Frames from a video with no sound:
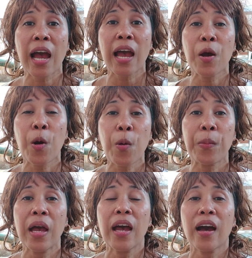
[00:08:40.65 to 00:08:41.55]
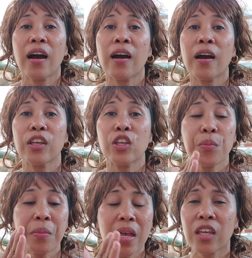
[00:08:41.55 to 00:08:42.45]
I hope uh,
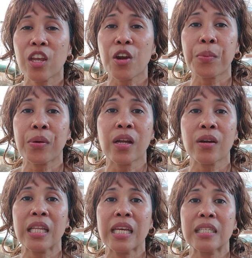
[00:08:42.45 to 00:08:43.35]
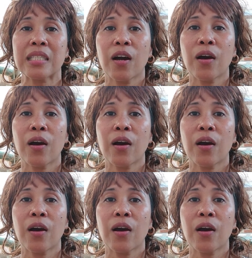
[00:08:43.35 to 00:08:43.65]
you make your prayer list,